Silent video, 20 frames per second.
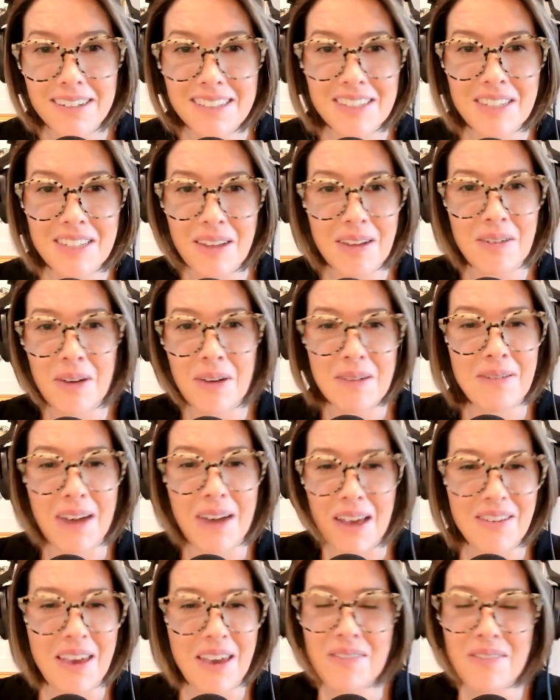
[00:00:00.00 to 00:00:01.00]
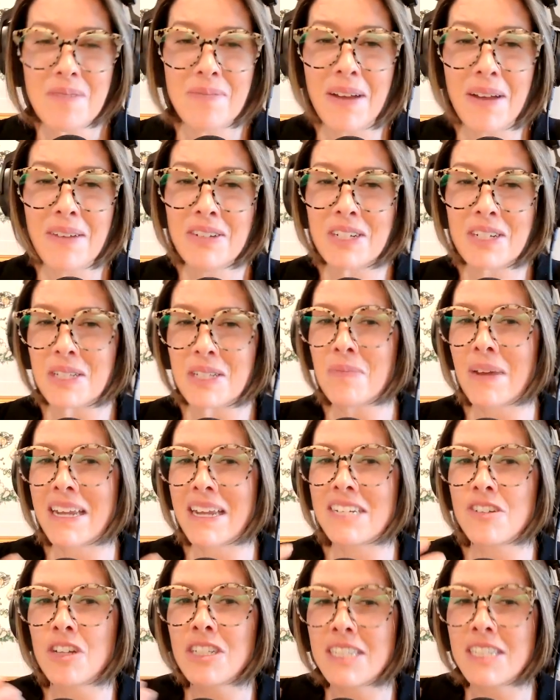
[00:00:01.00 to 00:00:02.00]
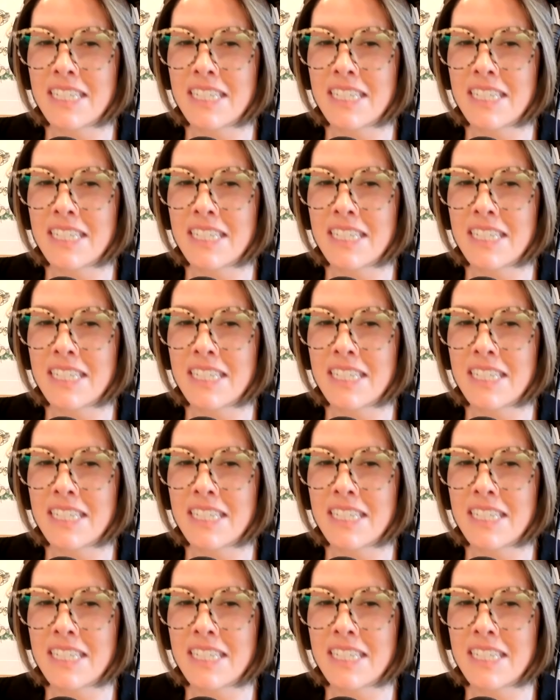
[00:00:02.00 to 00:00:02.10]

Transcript: It's like one of my favorite beverages, but it just